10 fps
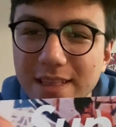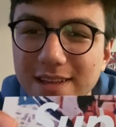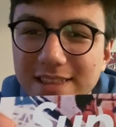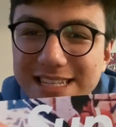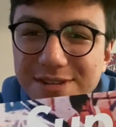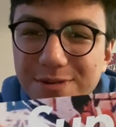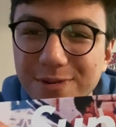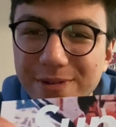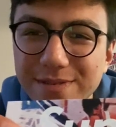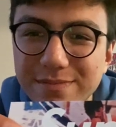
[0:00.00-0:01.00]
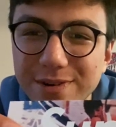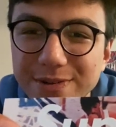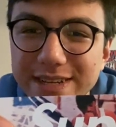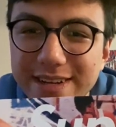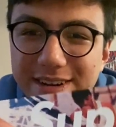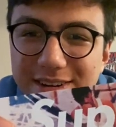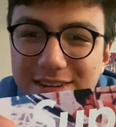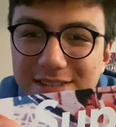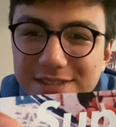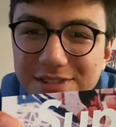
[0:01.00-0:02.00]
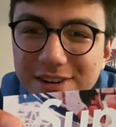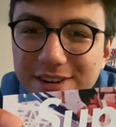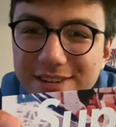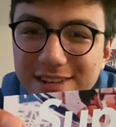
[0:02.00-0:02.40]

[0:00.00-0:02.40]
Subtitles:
That's cool. Broken sharp